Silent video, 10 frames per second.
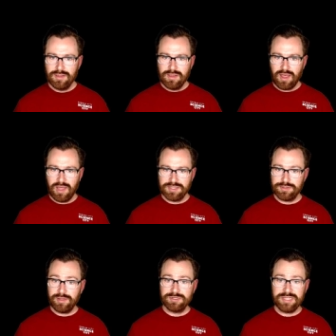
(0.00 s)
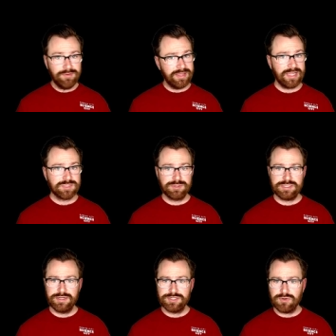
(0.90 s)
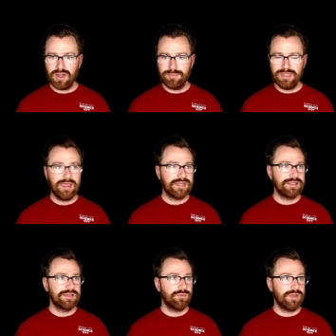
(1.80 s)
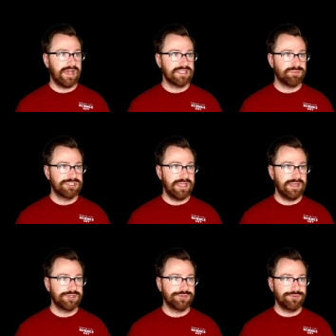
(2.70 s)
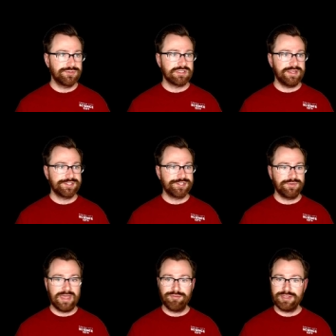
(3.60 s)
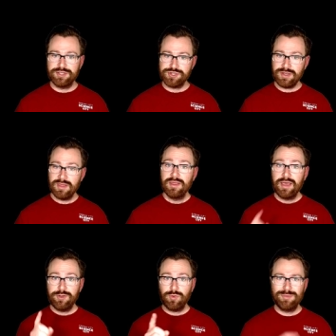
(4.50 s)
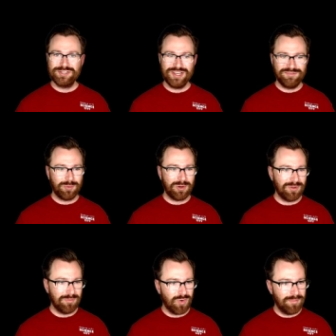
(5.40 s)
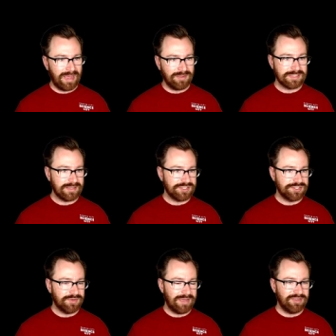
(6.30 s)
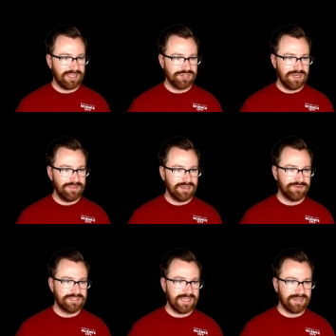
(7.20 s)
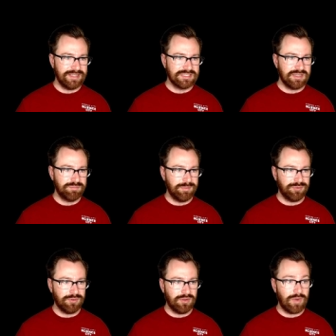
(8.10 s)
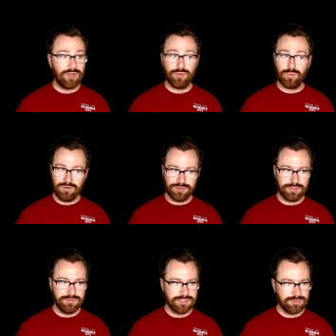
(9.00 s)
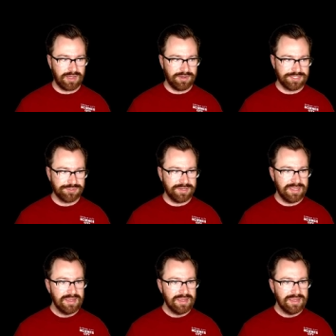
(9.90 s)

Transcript: Uh, so they were definitely experts in astronomy as, uh, as pertaining to celestial navigation. I do want to mention if you want to learn more about celestial navigation and the different techniques that people around the world use throughout history,